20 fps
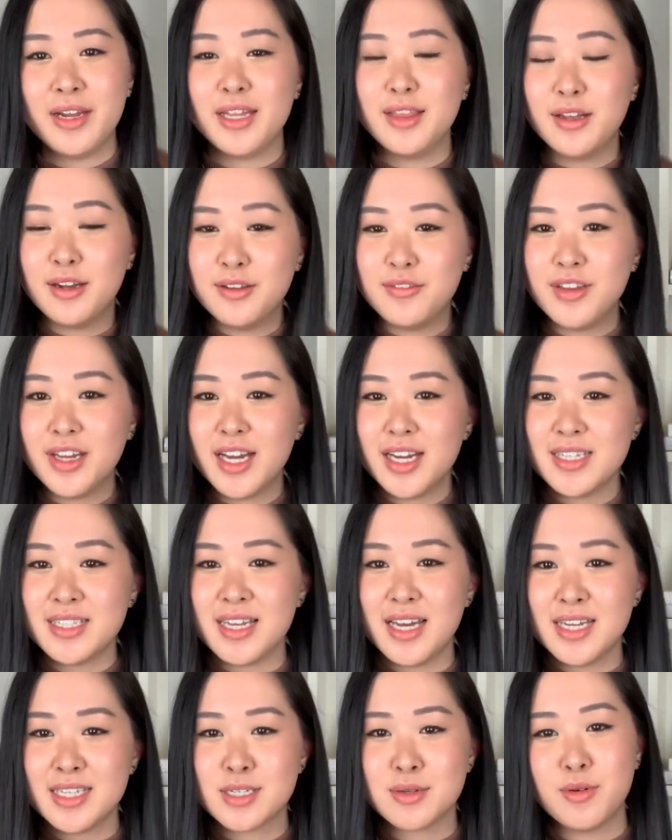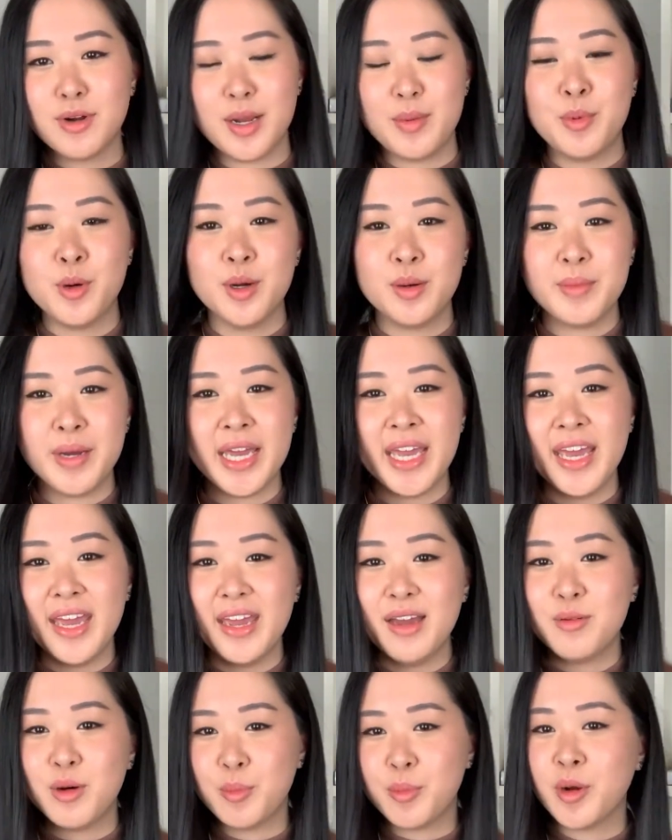A lot of you guys ask what I put in my
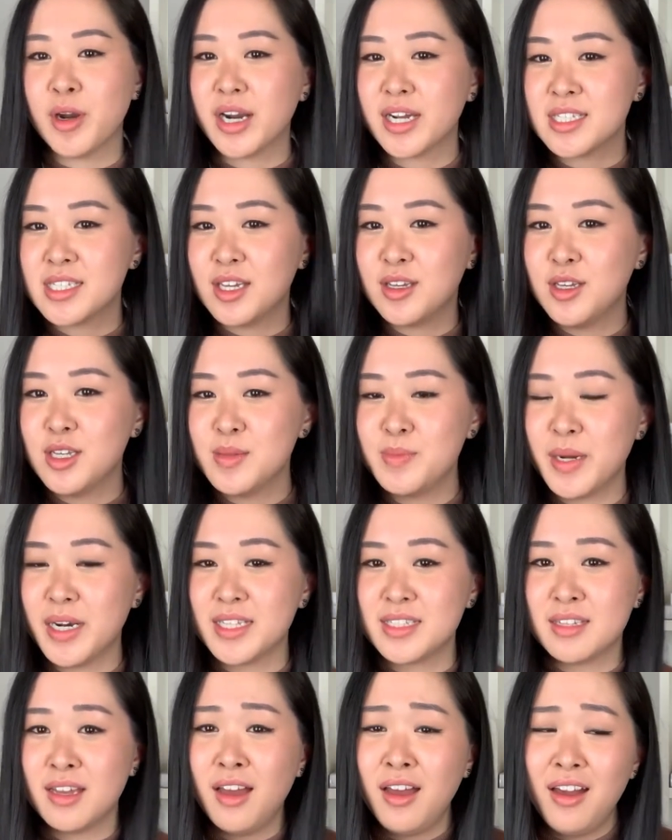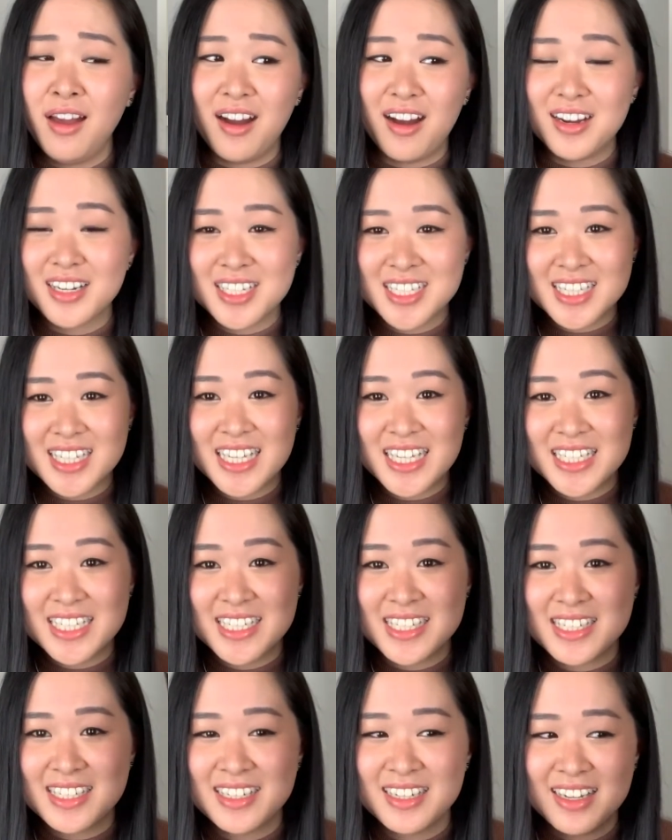hair, what products I use, but it's honestly
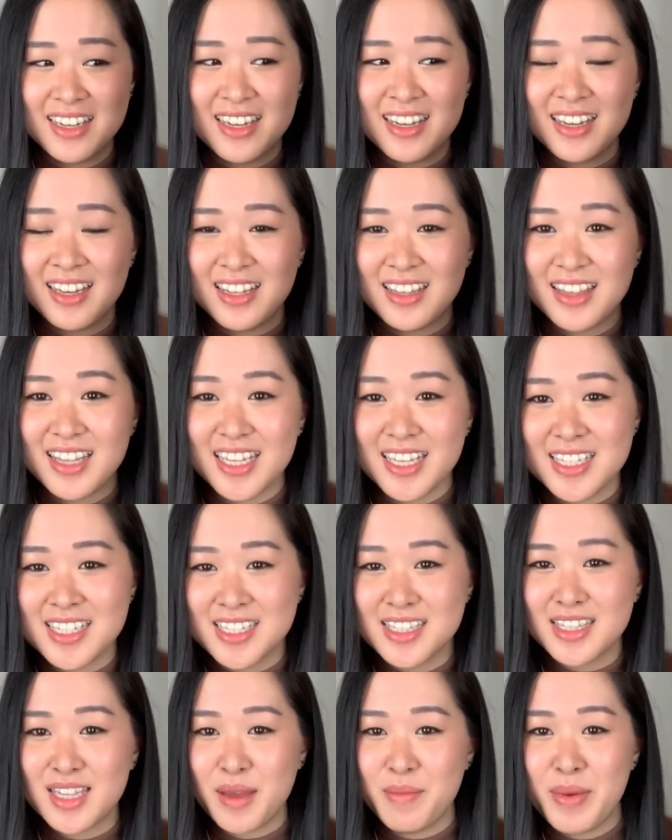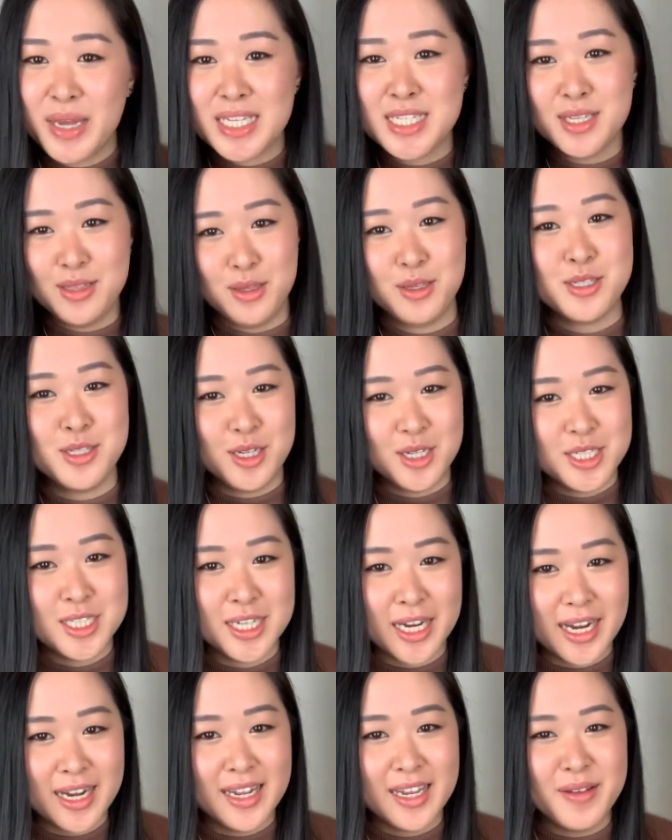just this that makes it look so
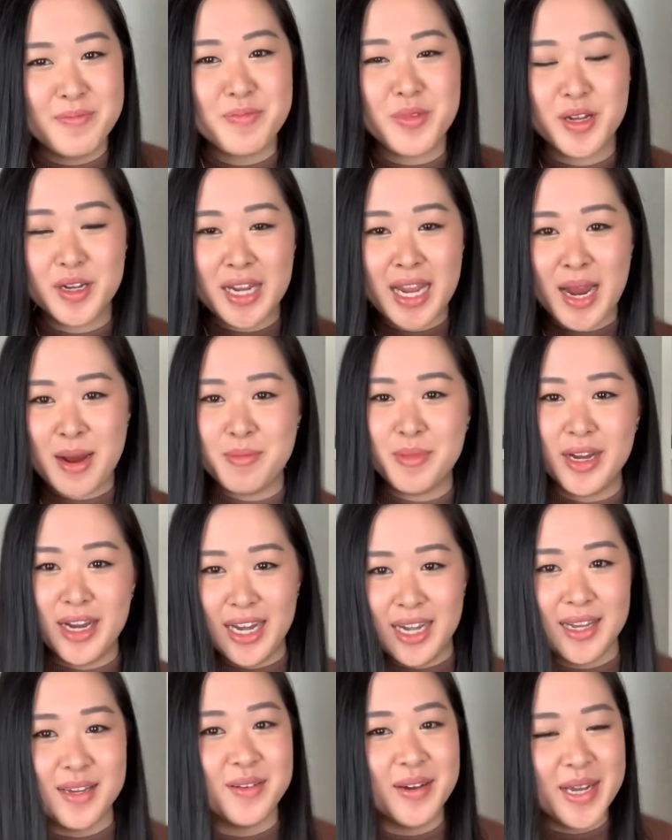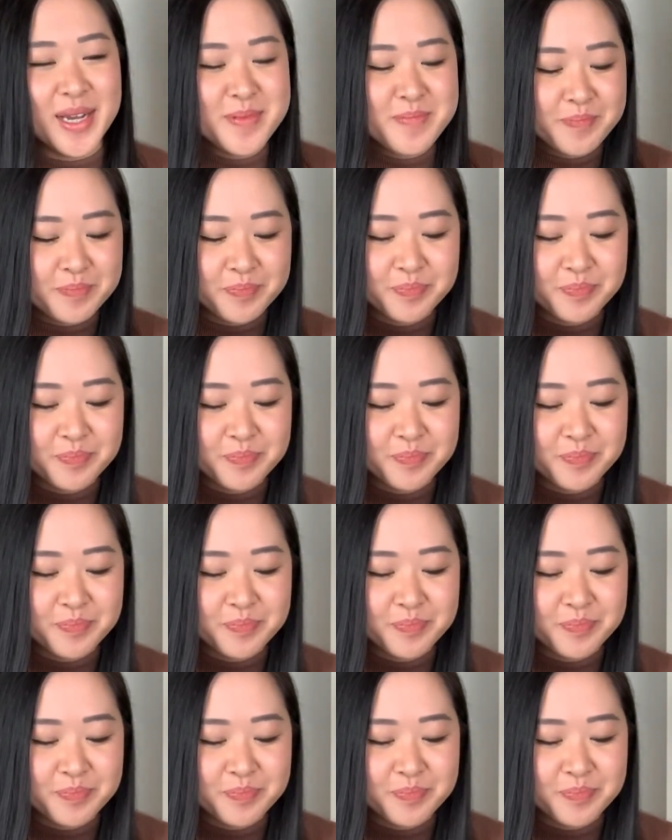shiny on camera anyway.